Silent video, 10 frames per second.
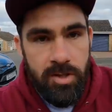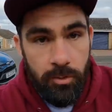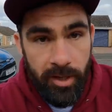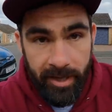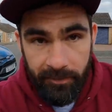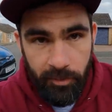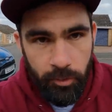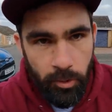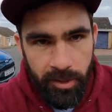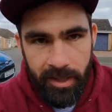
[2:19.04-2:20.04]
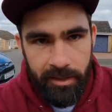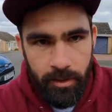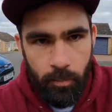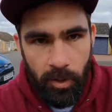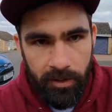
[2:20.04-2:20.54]
So yeah, if you do need
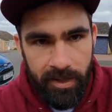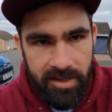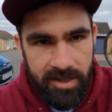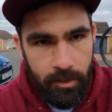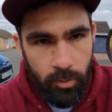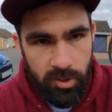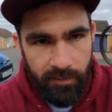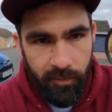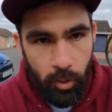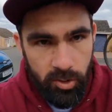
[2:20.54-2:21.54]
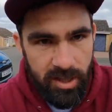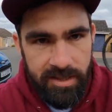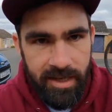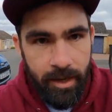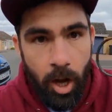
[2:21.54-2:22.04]
one of these seals for your z
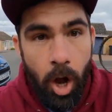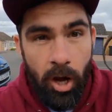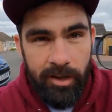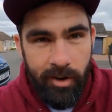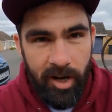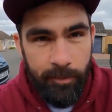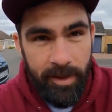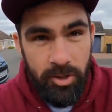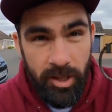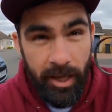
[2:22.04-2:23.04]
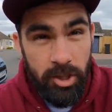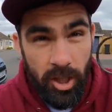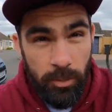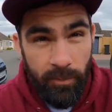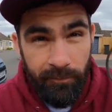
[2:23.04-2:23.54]
I highly recommend you get a
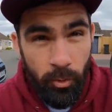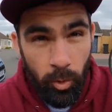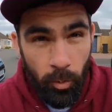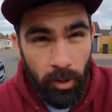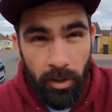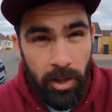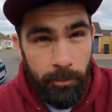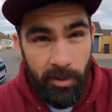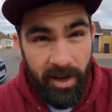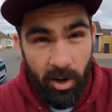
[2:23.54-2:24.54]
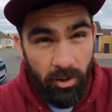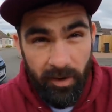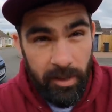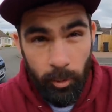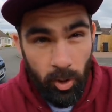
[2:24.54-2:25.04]
genuine Ford one, but they are
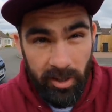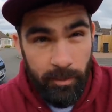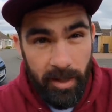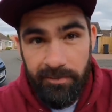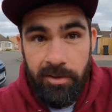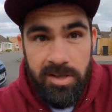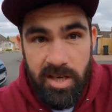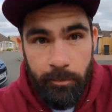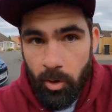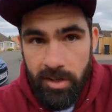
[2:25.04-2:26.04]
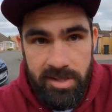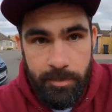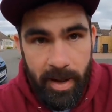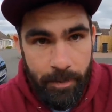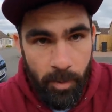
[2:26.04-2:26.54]
available on eBay for the same price as
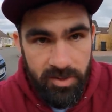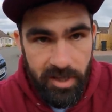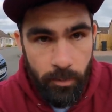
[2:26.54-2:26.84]
the pattern ones